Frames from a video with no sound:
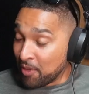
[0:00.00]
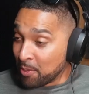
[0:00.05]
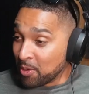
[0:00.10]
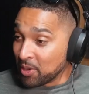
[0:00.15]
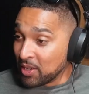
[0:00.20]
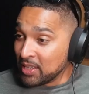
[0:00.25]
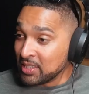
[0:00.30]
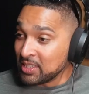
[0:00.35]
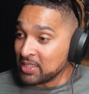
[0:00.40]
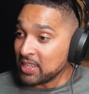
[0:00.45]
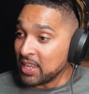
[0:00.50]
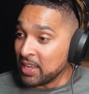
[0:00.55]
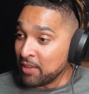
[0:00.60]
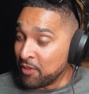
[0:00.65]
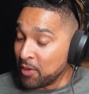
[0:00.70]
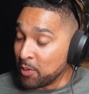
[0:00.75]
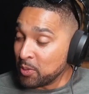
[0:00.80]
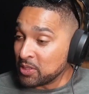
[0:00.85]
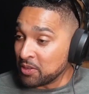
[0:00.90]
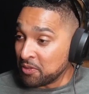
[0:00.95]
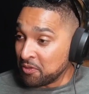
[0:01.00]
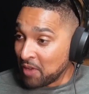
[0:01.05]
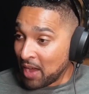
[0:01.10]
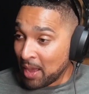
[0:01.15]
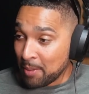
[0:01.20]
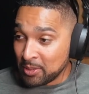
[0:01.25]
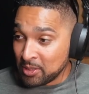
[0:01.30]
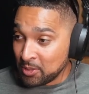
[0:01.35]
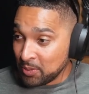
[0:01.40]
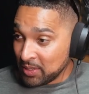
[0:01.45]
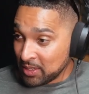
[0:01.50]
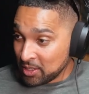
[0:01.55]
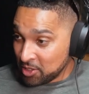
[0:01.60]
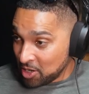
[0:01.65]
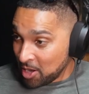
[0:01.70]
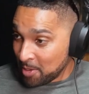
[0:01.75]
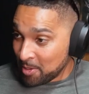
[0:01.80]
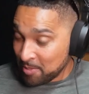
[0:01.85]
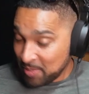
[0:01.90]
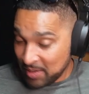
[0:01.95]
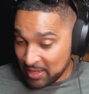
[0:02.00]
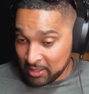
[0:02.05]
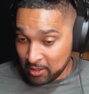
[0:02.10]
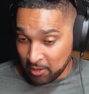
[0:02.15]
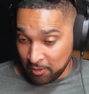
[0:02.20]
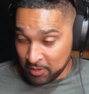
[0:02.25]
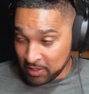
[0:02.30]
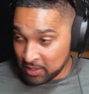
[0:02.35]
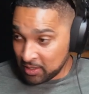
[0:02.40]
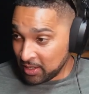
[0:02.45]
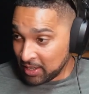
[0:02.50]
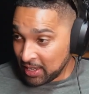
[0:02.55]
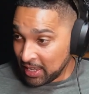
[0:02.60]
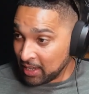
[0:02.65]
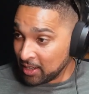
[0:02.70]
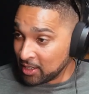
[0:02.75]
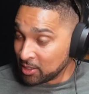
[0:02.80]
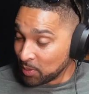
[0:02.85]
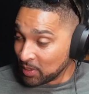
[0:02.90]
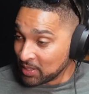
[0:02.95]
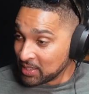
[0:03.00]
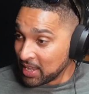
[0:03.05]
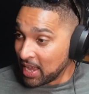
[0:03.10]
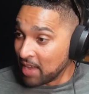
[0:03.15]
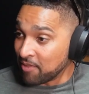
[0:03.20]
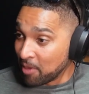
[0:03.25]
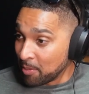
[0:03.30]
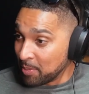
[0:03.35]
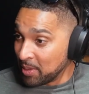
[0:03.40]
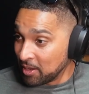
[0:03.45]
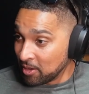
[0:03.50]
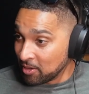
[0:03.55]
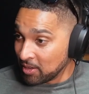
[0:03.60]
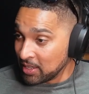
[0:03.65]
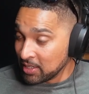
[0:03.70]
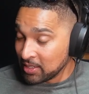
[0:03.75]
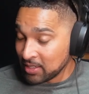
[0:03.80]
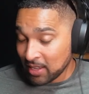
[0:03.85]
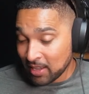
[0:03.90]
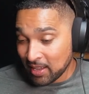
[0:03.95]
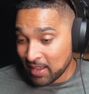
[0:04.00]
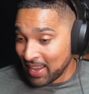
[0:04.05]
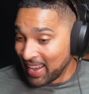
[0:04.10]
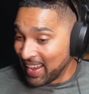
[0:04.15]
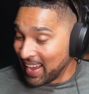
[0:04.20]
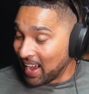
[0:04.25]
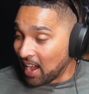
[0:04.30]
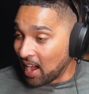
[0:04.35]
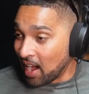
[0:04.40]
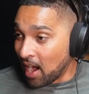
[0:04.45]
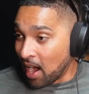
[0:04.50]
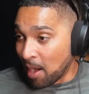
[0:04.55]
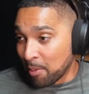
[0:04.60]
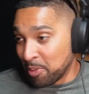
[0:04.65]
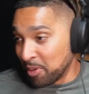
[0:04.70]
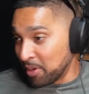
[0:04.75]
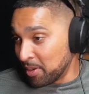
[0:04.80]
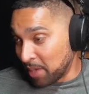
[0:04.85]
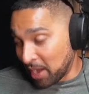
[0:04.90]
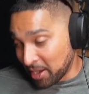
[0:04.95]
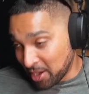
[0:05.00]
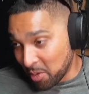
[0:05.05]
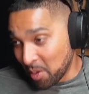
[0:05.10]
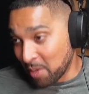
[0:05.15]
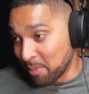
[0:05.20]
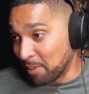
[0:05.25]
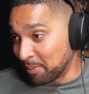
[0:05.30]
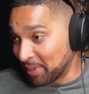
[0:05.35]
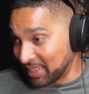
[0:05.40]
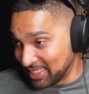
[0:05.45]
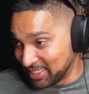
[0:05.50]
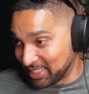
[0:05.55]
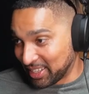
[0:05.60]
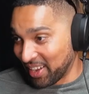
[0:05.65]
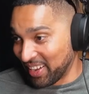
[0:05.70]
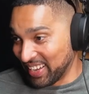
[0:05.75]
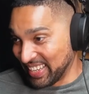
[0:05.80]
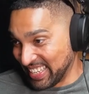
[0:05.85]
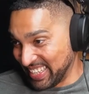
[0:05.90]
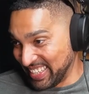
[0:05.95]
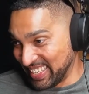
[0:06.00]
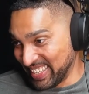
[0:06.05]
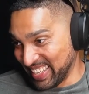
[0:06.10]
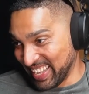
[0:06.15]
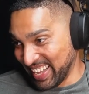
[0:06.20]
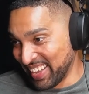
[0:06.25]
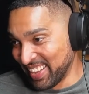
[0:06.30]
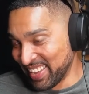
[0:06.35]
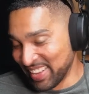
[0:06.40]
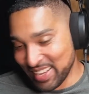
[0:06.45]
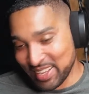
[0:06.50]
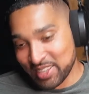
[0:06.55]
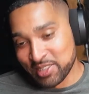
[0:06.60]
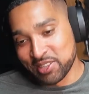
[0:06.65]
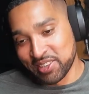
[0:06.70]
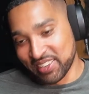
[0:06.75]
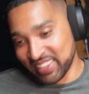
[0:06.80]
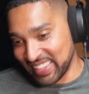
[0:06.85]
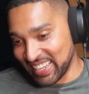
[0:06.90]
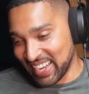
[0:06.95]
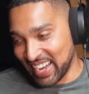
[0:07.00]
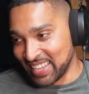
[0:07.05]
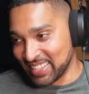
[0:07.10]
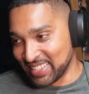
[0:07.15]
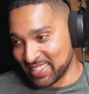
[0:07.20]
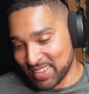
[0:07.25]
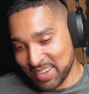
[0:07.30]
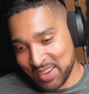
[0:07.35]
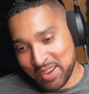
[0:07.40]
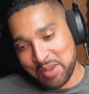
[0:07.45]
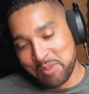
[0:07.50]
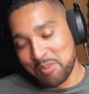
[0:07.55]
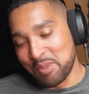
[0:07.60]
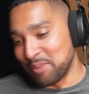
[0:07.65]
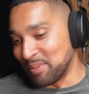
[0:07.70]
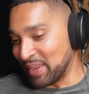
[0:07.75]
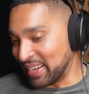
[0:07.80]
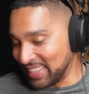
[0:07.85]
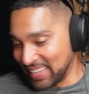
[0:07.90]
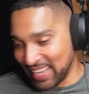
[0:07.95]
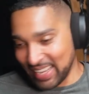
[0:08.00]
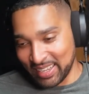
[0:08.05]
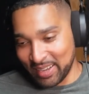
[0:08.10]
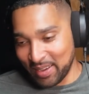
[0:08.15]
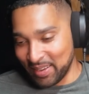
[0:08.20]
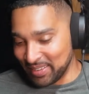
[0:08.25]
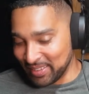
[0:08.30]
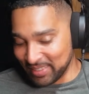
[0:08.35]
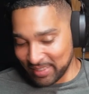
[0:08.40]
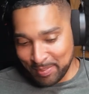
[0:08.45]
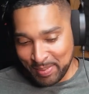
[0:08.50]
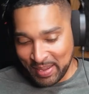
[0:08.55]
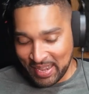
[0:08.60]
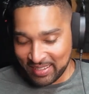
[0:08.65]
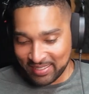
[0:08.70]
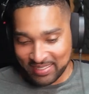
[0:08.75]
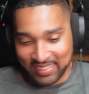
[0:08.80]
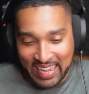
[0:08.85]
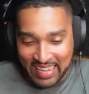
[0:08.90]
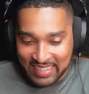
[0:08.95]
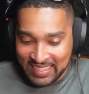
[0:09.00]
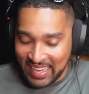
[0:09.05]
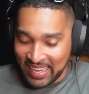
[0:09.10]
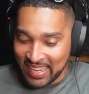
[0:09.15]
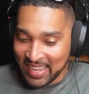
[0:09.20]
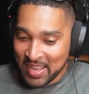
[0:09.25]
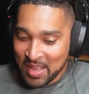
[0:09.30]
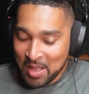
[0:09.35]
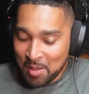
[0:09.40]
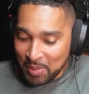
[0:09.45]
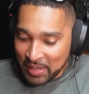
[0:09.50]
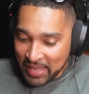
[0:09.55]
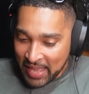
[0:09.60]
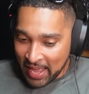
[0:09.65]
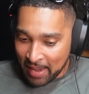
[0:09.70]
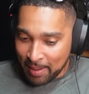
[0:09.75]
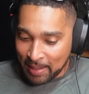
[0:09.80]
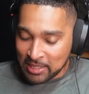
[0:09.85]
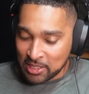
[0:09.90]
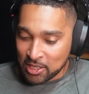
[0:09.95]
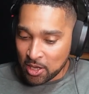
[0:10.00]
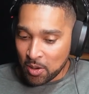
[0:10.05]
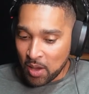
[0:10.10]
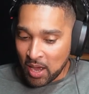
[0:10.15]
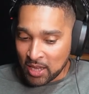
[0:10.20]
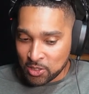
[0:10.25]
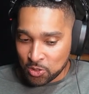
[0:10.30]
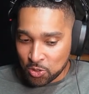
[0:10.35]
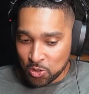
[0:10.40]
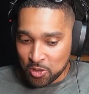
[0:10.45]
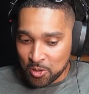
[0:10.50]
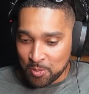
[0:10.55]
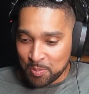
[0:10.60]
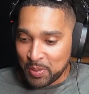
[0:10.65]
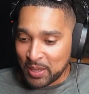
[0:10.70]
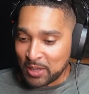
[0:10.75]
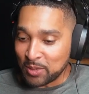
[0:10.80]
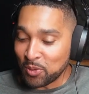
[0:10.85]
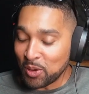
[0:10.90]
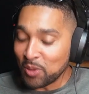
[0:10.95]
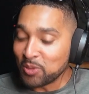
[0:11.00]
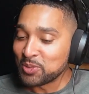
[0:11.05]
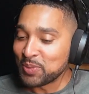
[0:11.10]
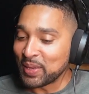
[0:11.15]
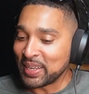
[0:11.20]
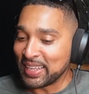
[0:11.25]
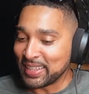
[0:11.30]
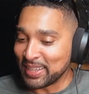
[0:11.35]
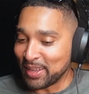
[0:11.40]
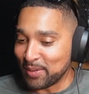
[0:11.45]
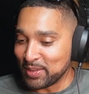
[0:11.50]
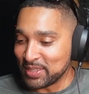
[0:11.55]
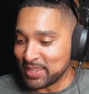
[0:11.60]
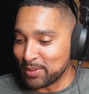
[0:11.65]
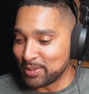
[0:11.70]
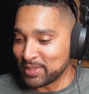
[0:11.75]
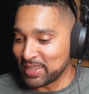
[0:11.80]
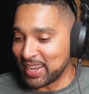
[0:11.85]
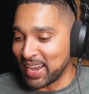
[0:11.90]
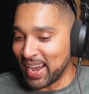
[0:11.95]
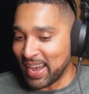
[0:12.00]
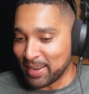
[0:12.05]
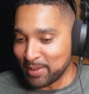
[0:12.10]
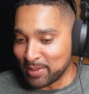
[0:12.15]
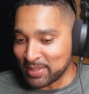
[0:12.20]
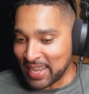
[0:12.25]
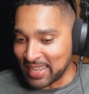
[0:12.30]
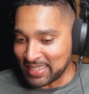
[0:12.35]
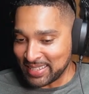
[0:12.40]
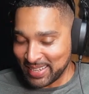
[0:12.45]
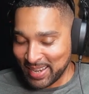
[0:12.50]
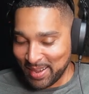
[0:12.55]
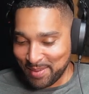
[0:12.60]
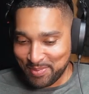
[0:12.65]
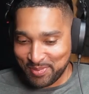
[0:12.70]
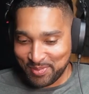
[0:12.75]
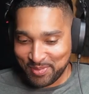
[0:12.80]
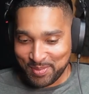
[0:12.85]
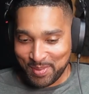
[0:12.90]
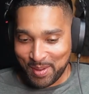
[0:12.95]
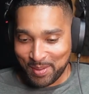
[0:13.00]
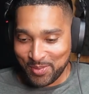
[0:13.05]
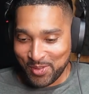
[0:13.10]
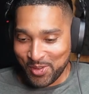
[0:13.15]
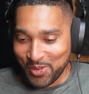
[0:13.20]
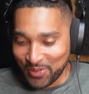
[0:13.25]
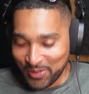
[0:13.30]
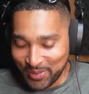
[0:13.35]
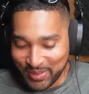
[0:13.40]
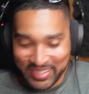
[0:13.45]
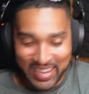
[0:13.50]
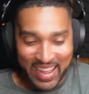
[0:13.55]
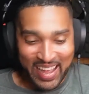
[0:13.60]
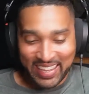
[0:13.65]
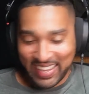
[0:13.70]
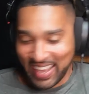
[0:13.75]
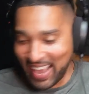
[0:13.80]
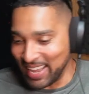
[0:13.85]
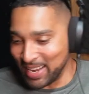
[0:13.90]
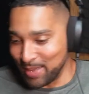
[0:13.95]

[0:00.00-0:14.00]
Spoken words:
honest, if it was a fight between the German police officers and the English ones there, if I'm being honest, I know where my money's going. Sorry, guys, my money ain't going on the pound that day. But yeah, and so I saw them. But what was wicked though is there was a guy that was acting up from up north. He was like getting a